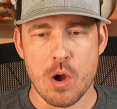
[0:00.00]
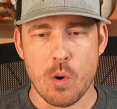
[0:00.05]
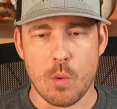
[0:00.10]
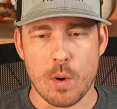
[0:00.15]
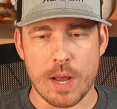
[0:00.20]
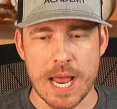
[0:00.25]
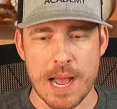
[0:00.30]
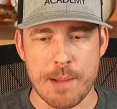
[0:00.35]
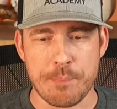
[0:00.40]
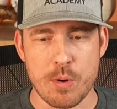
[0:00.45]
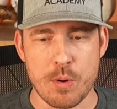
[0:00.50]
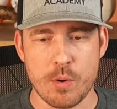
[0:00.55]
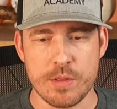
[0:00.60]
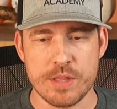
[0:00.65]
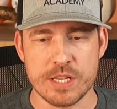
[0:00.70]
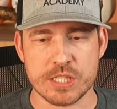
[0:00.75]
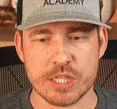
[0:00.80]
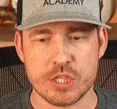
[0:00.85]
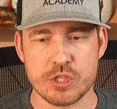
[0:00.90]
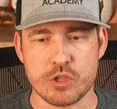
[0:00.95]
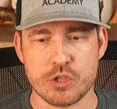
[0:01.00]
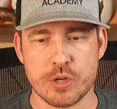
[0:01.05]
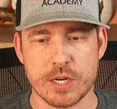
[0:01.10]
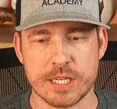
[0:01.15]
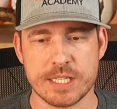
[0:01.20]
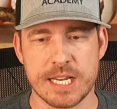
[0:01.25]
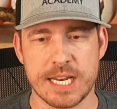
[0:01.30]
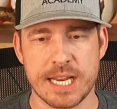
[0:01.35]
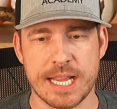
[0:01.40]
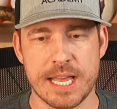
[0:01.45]
What happened when this
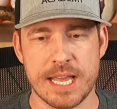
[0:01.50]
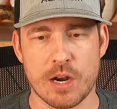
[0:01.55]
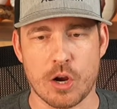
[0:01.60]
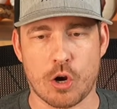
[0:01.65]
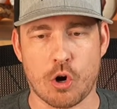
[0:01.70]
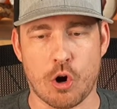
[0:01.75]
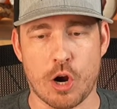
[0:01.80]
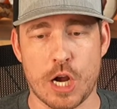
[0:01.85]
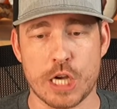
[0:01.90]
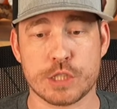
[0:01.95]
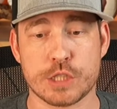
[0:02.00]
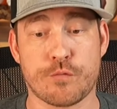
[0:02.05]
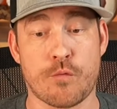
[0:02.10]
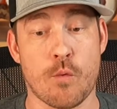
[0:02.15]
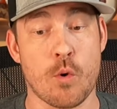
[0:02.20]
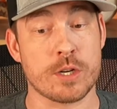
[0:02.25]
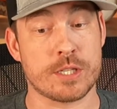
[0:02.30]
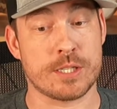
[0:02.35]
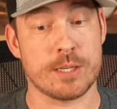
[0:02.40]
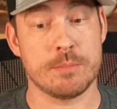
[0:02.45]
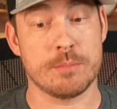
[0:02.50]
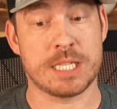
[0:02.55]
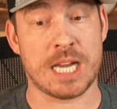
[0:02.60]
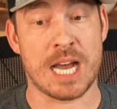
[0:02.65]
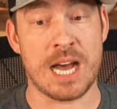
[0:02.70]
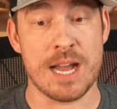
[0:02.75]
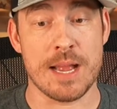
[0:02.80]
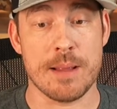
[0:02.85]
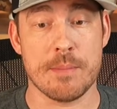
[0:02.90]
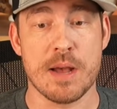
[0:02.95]
constricted again across for some
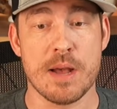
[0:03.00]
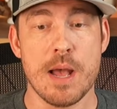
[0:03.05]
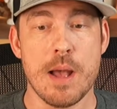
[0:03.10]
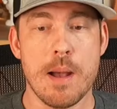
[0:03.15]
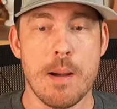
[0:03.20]
time?